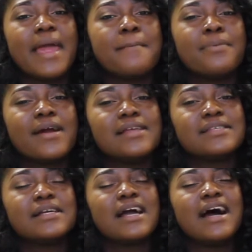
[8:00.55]
and
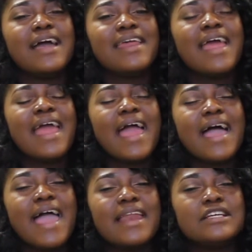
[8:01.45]
praising God.
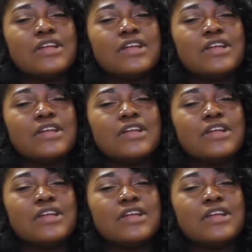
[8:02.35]
And,